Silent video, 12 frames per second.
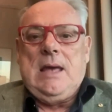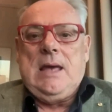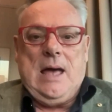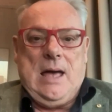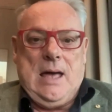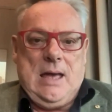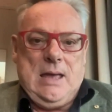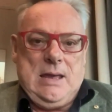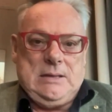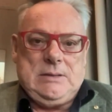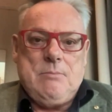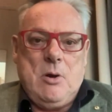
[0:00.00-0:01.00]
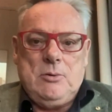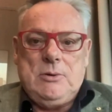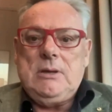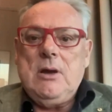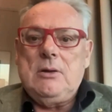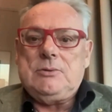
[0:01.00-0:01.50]
it's a
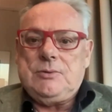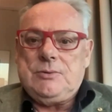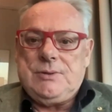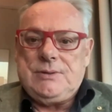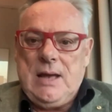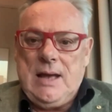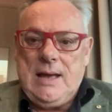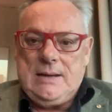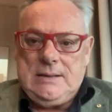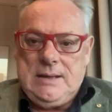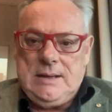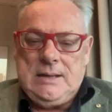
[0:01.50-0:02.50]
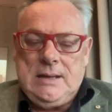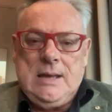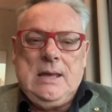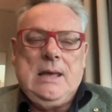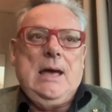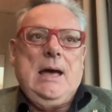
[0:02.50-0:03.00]
multicultural society.
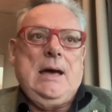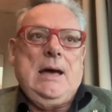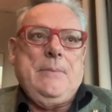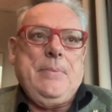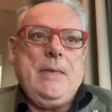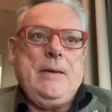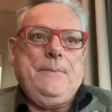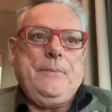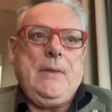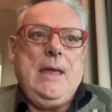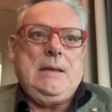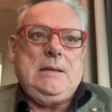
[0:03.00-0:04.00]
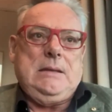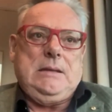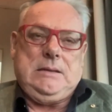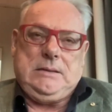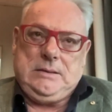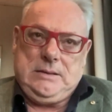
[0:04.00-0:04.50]
It
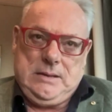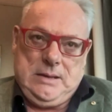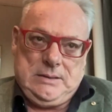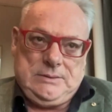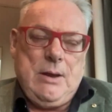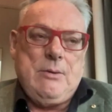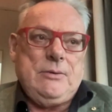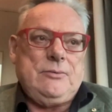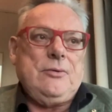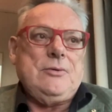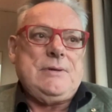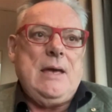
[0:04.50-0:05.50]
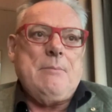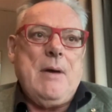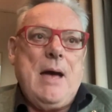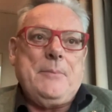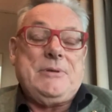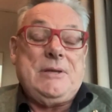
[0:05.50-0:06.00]
is going through
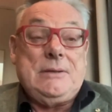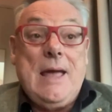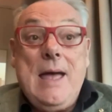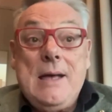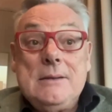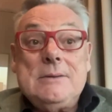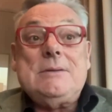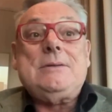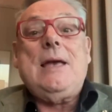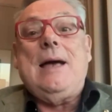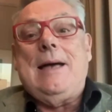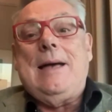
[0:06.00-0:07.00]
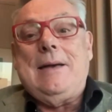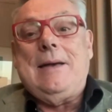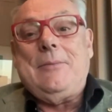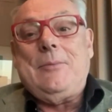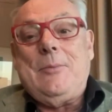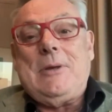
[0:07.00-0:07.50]
some ups and downs.
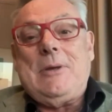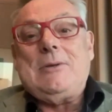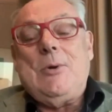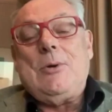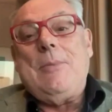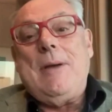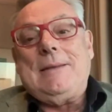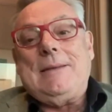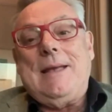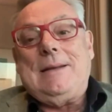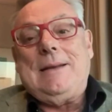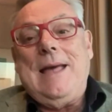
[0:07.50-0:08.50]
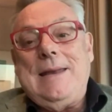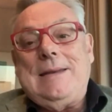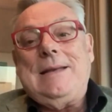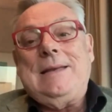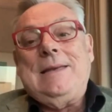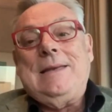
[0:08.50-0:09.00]
We can talk about that
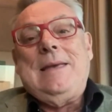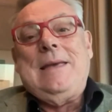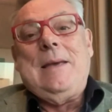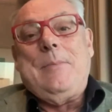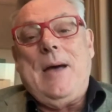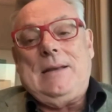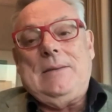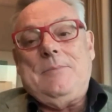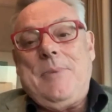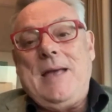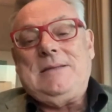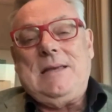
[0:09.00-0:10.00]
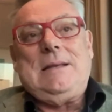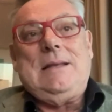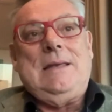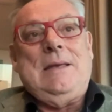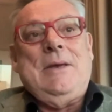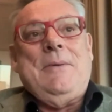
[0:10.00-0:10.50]
later. But
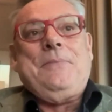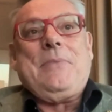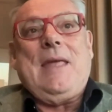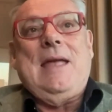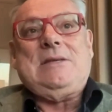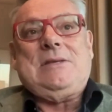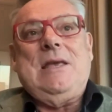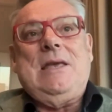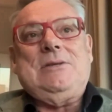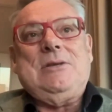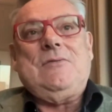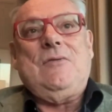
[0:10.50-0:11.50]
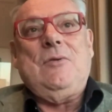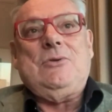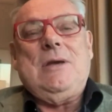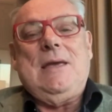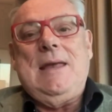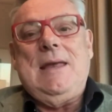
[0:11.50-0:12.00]
basically, it sees its
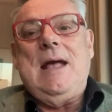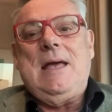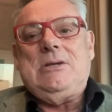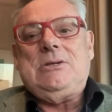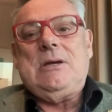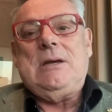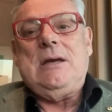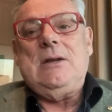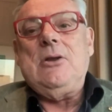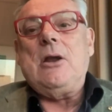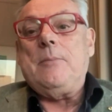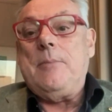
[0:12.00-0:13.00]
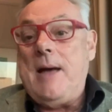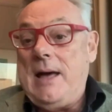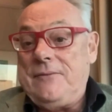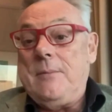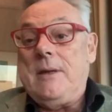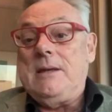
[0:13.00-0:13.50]
future in Asia, not
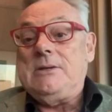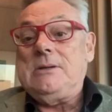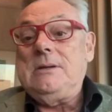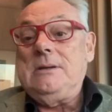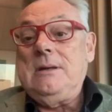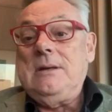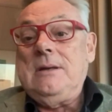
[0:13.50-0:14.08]
apart from Asia.